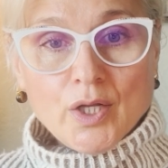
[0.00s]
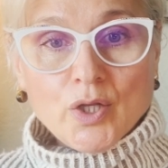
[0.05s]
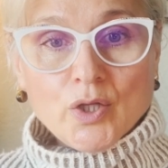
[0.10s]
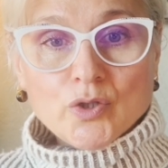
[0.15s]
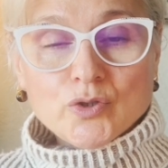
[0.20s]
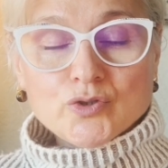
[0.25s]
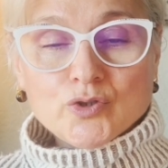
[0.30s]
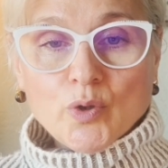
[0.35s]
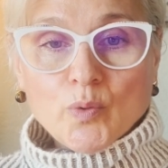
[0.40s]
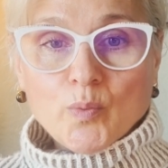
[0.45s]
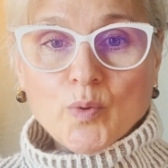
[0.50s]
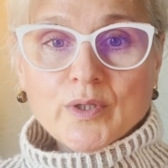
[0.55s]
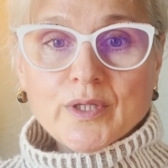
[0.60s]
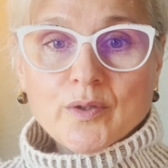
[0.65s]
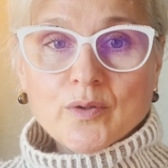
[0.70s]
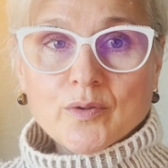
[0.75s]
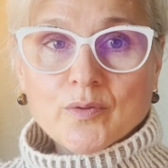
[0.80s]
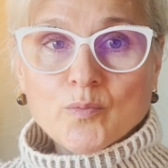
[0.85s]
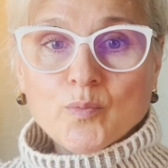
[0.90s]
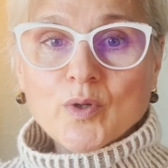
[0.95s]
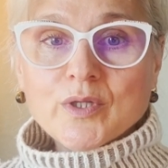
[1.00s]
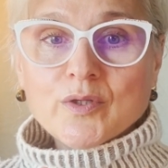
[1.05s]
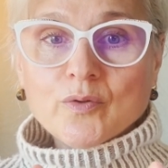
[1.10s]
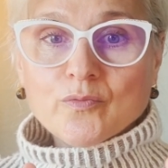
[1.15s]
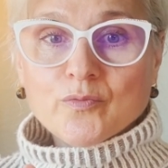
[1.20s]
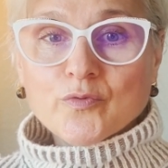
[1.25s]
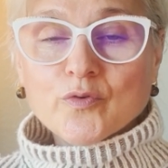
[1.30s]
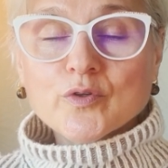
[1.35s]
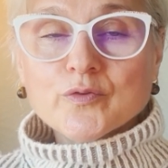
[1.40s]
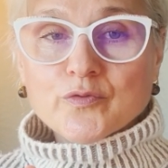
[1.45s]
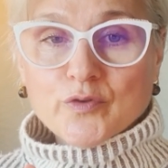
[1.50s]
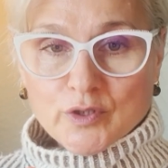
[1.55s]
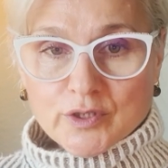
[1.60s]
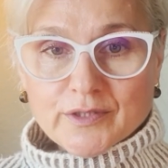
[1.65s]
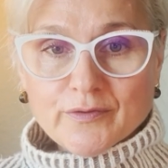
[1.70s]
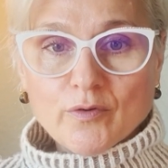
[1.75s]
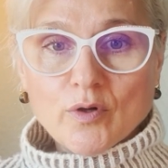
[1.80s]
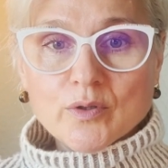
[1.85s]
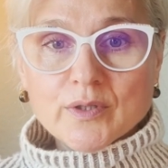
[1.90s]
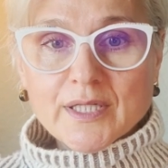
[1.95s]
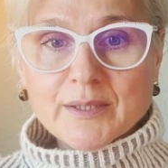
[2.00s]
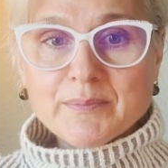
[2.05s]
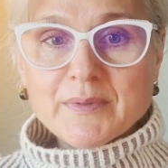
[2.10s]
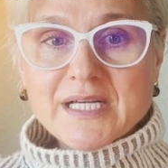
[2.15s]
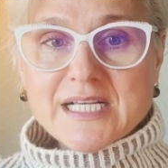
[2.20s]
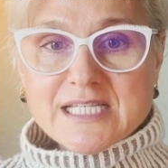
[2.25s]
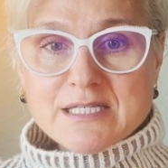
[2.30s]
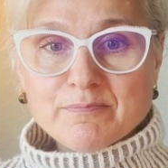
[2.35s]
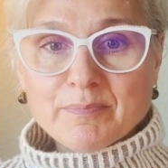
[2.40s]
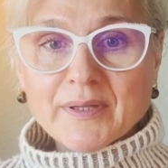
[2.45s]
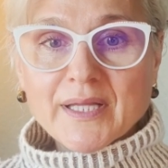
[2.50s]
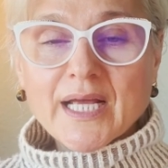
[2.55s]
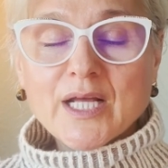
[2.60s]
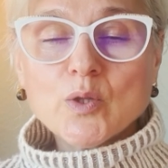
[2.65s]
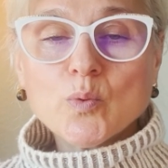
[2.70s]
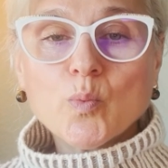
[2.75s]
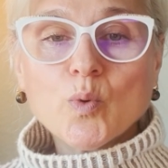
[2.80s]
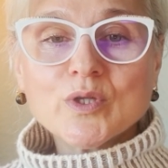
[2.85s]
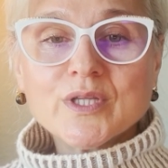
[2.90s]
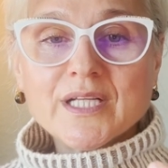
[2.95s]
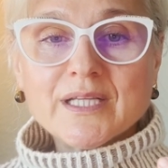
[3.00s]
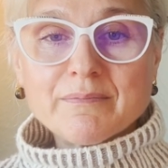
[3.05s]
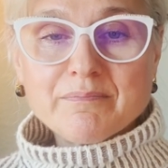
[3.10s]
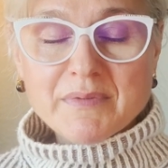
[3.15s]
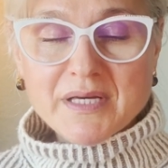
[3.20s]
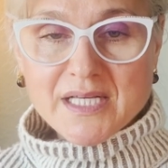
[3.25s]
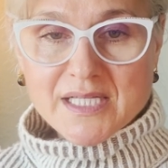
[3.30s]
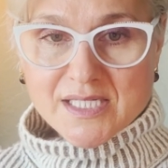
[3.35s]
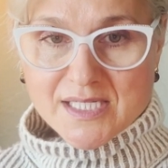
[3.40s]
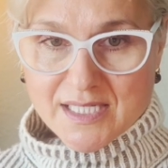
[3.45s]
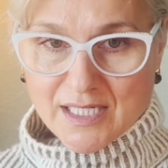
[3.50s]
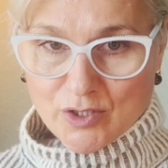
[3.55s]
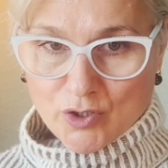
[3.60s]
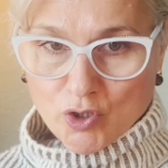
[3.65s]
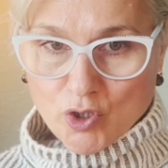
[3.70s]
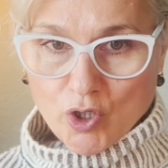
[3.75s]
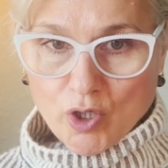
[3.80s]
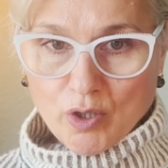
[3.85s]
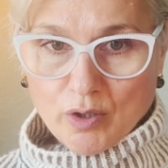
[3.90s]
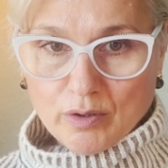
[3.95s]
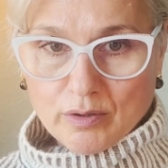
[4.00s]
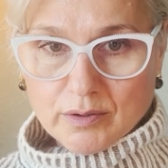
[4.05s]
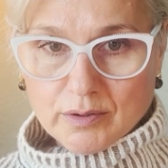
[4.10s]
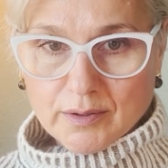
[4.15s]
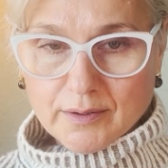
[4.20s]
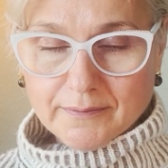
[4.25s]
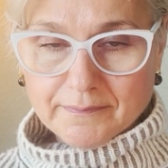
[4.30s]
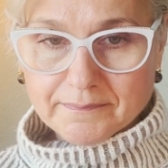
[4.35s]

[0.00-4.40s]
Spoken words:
So first of all, let me explain what it means incurred.